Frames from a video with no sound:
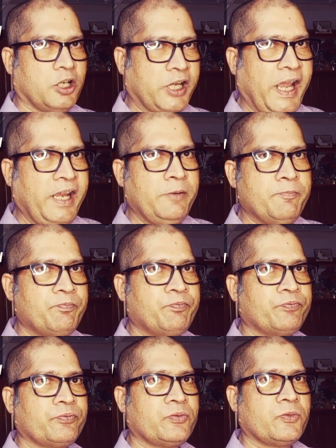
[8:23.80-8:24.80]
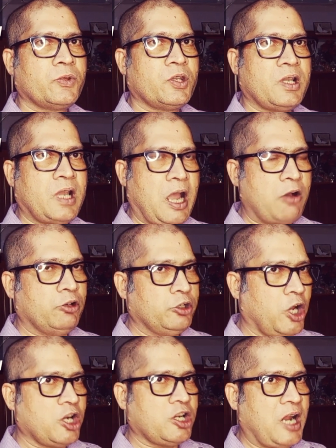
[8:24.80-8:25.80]
Okay? I
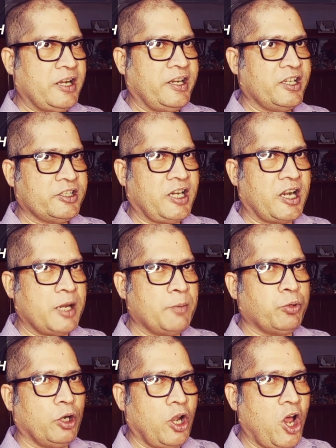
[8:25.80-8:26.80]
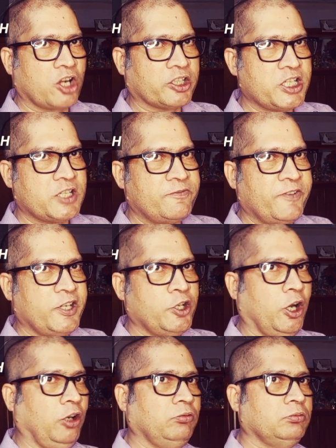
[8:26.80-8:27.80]
will not unnecessarily prolong this
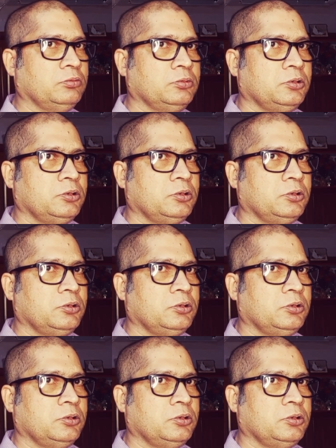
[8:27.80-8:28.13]
video.